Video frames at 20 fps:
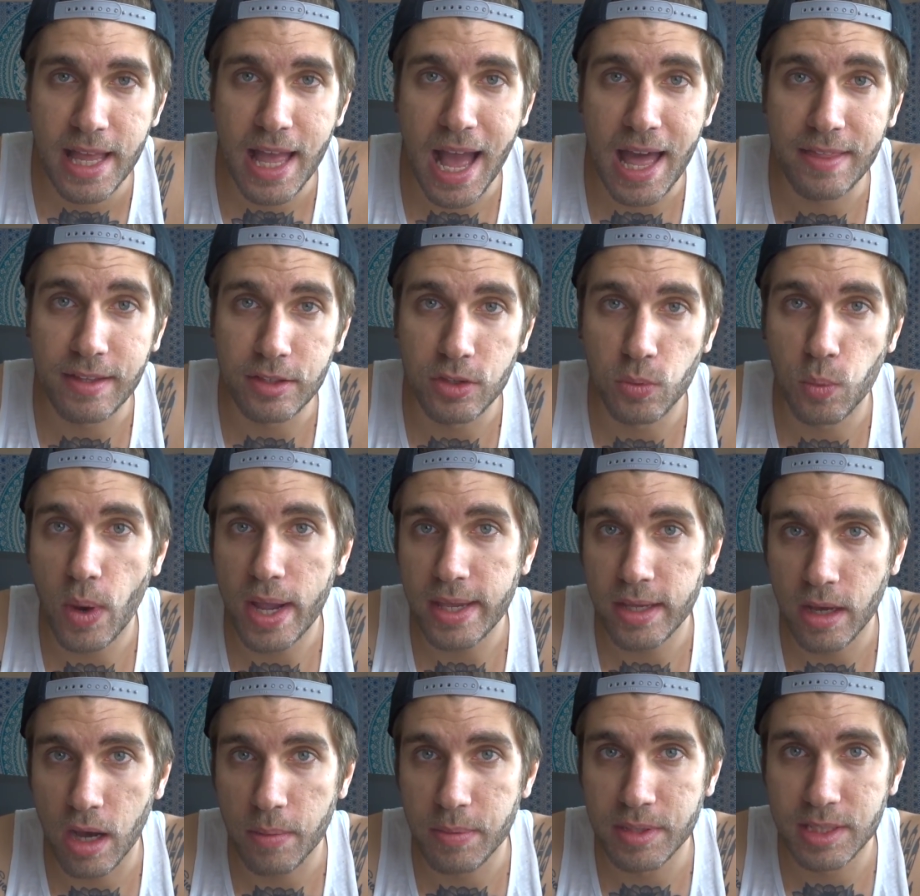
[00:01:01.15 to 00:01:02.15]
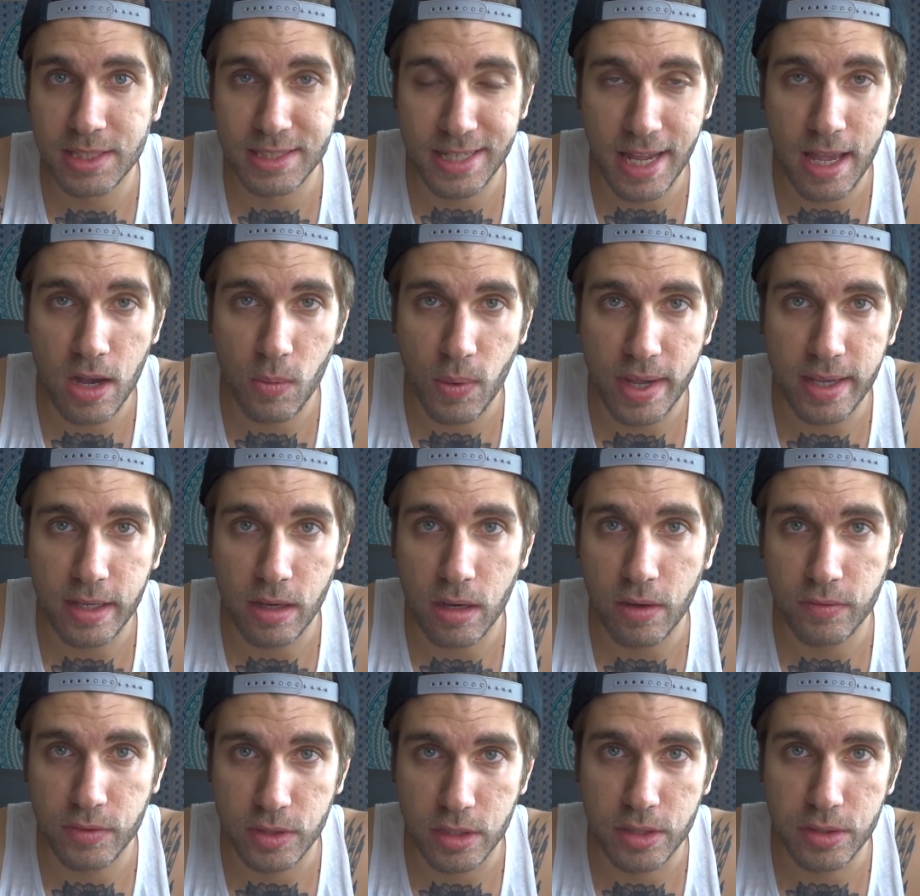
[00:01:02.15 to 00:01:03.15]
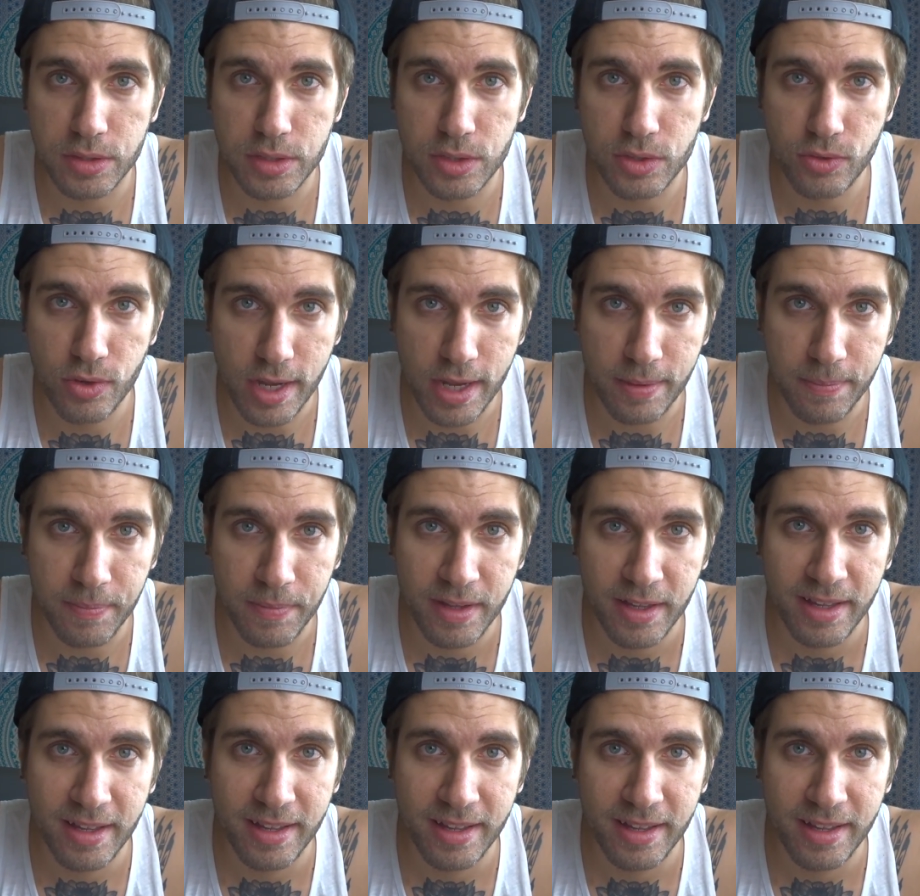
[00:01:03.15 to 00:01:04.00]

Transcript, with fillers: and then you wake up and stay awake after the lucid dream,